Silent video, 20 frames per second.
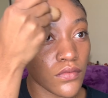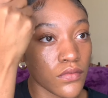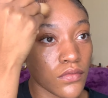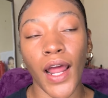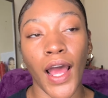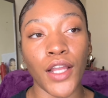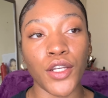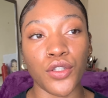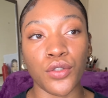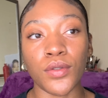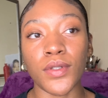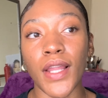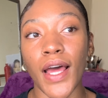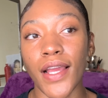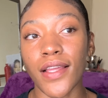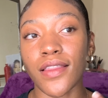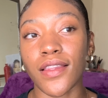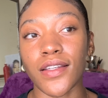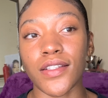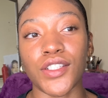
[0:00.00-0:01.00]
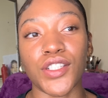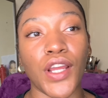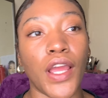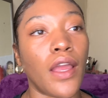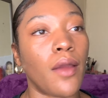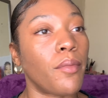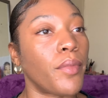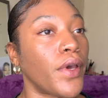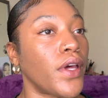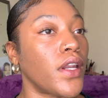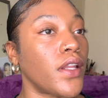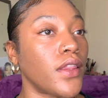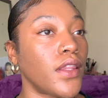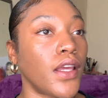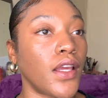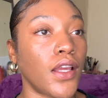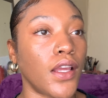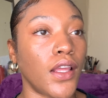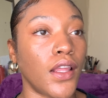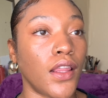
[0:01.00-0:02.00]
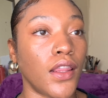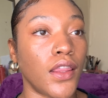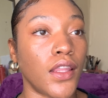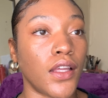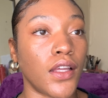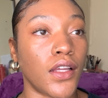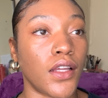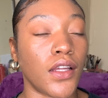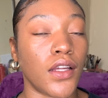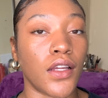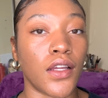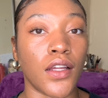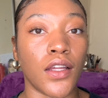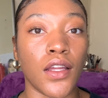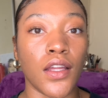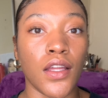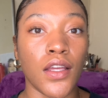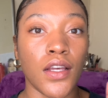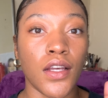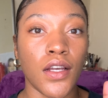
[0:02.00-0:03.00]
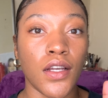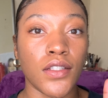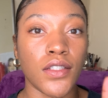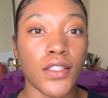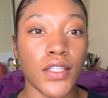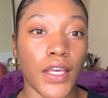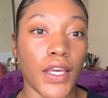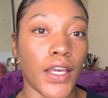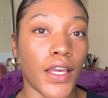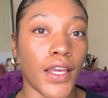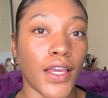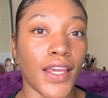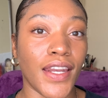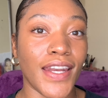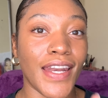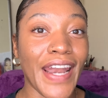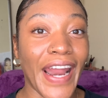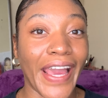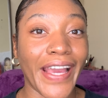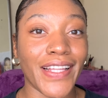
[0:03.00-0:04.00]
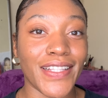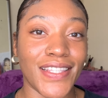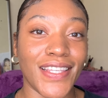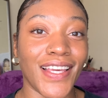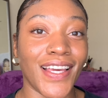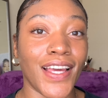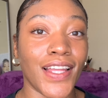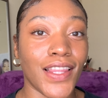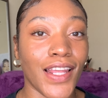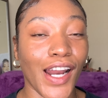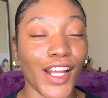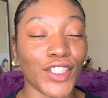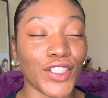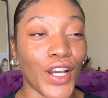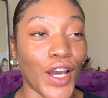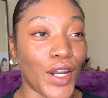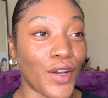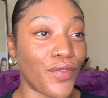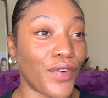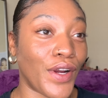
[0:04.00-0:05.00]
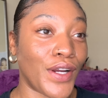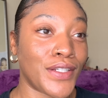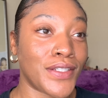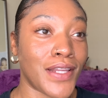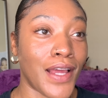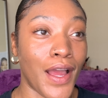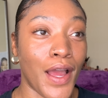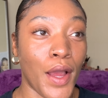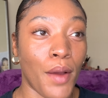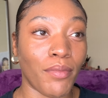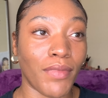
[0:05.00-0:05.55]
I do like this shade better than the tan 19 that I tried the first time.